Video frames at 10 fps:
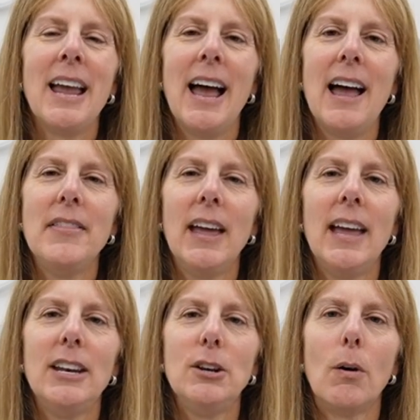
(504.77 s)
And
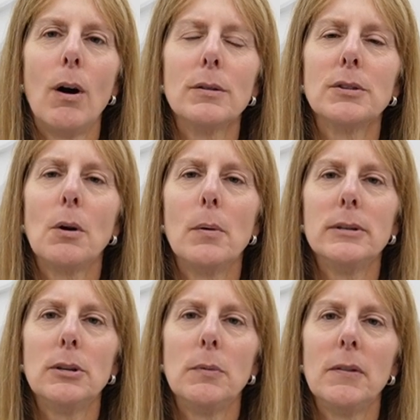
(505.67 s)
then you're also
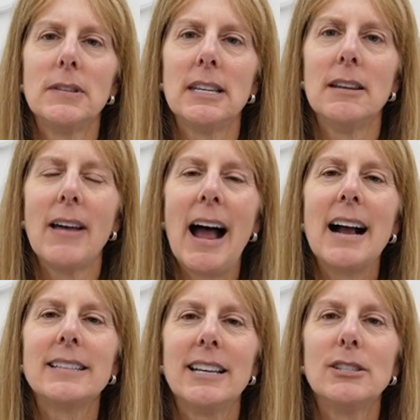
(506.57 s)
going to receive
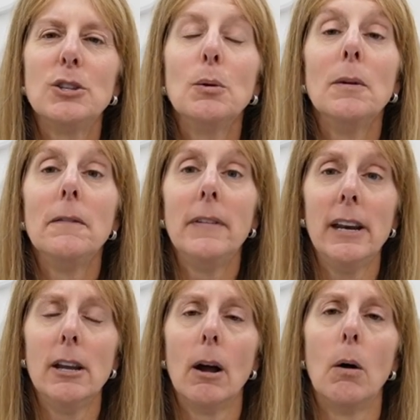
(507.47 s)
access to a
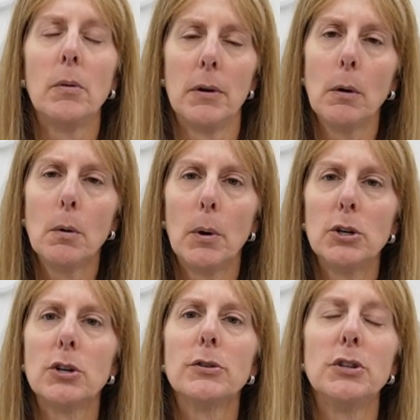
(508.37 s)
video with no
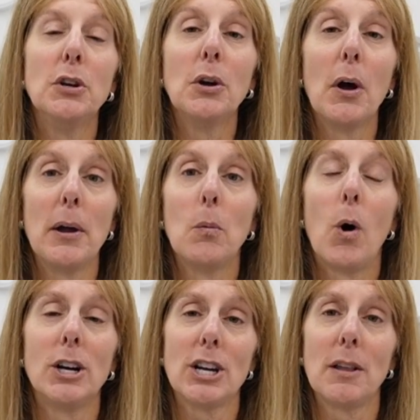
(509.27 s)
commercials, so you can go ahead and
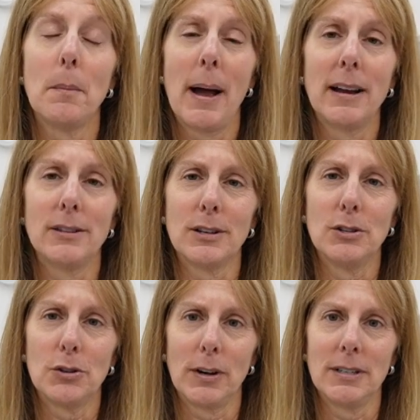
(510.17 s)
watch how the bag is
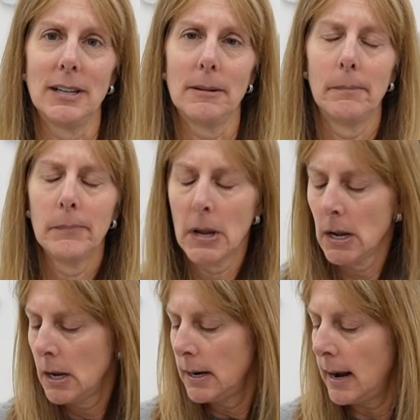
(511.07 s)
constructed.
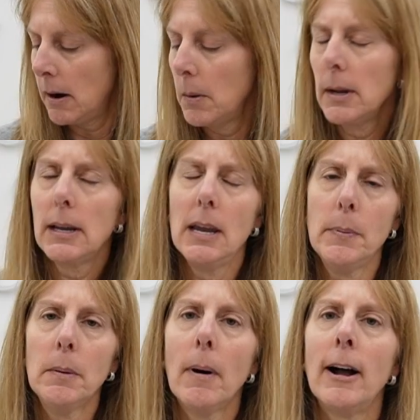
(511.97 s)
Now, keep
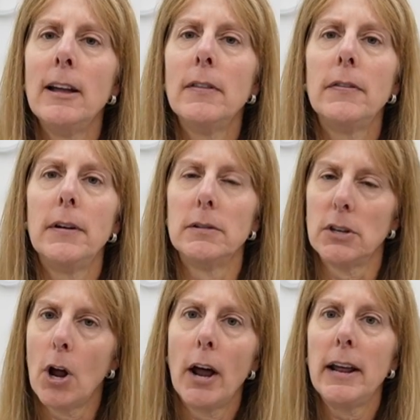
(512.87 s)
in mind that
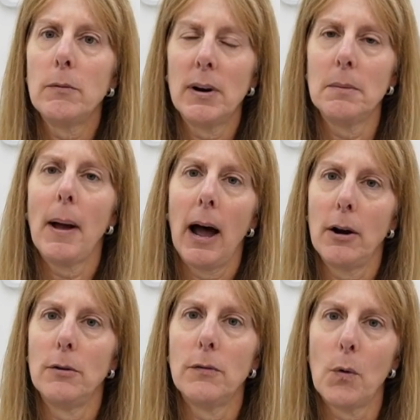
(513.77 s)
there's not a written
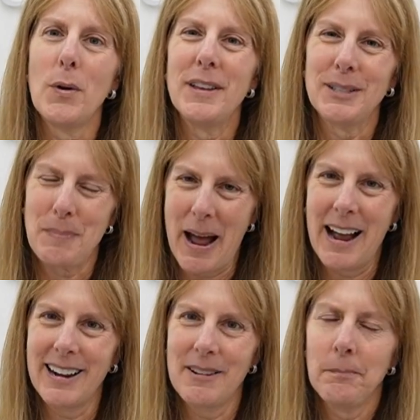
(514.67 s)
pattern for this bag.